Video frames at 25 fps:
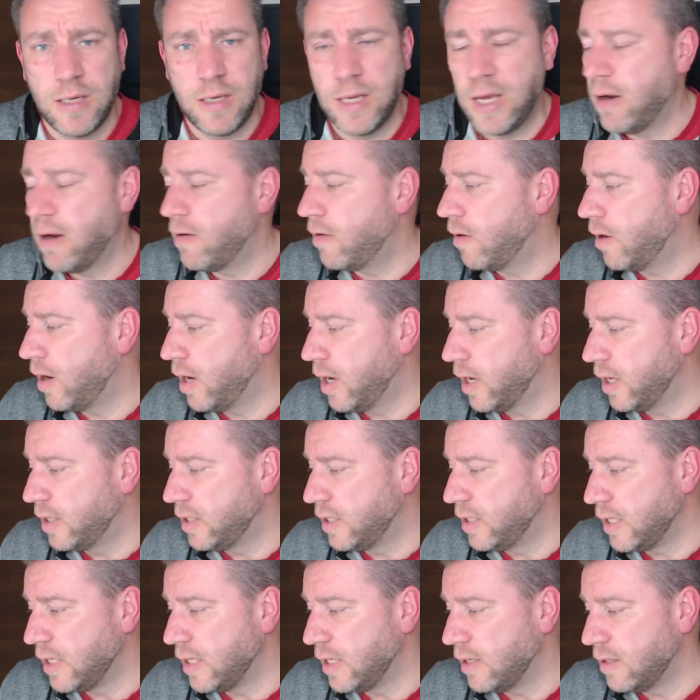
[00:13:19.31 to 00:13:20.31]

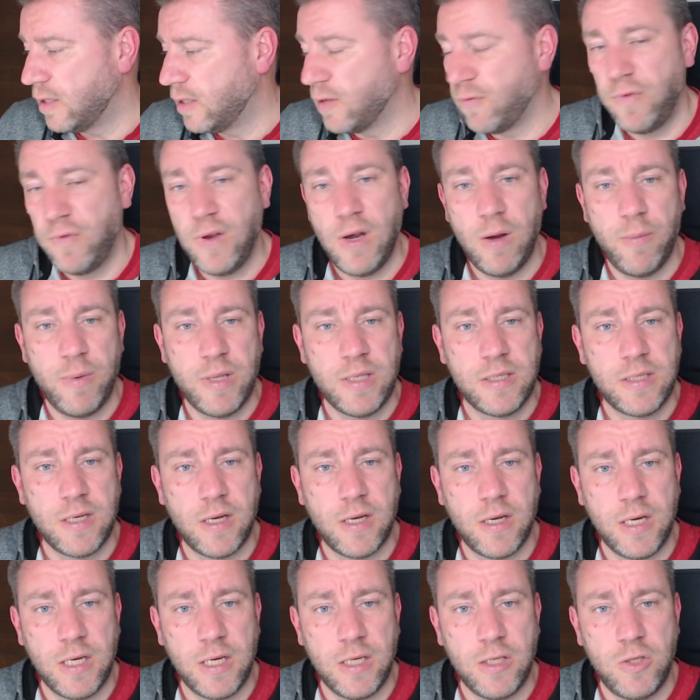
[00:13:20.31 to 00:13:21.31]
the filaments
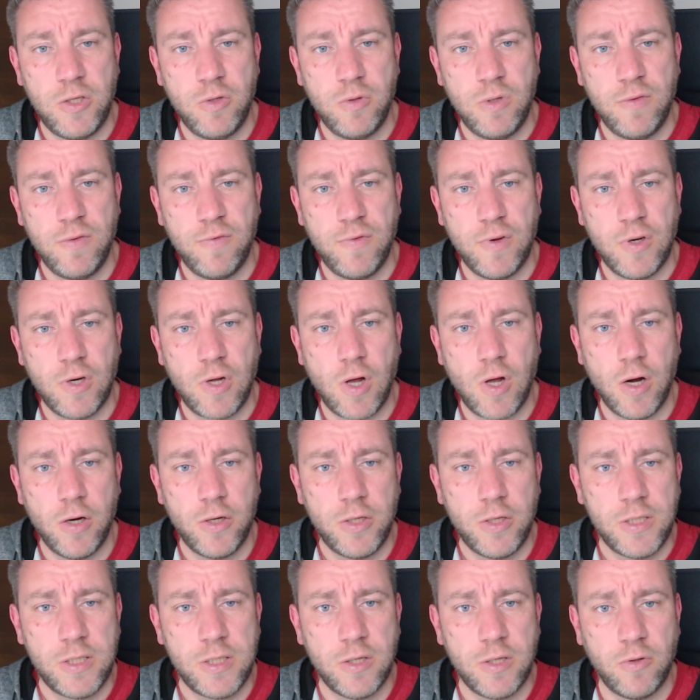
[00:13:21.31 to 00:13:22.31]
are in 2 different
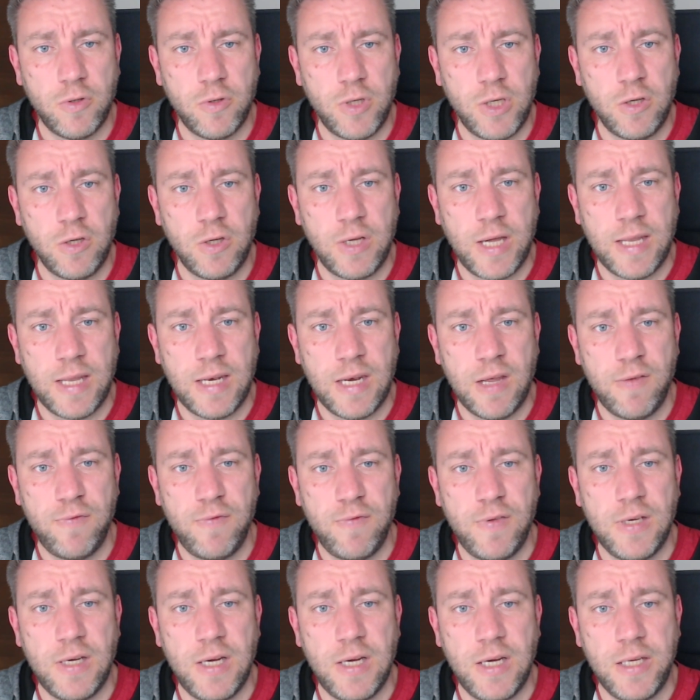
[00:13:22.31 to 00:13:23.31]
colors, so you can
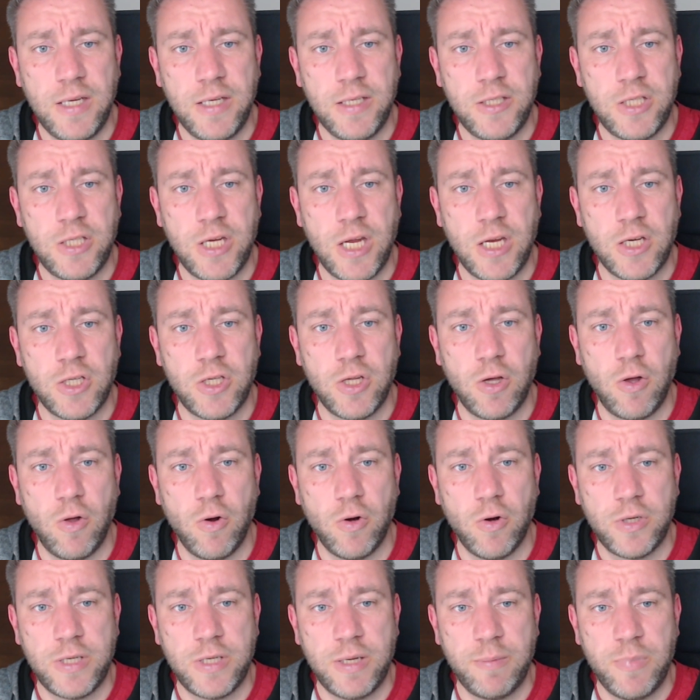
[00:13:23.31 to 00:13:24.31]
definitely change the
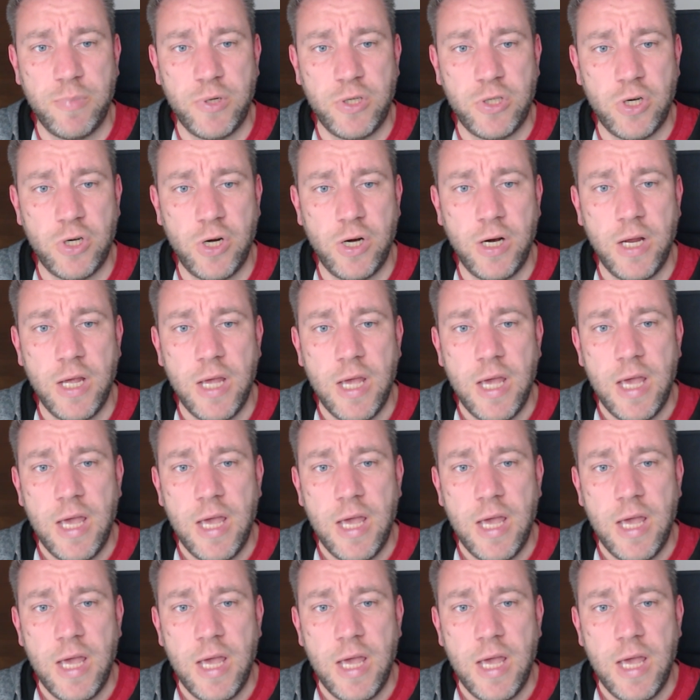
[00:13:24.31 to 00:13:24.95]
color temperature.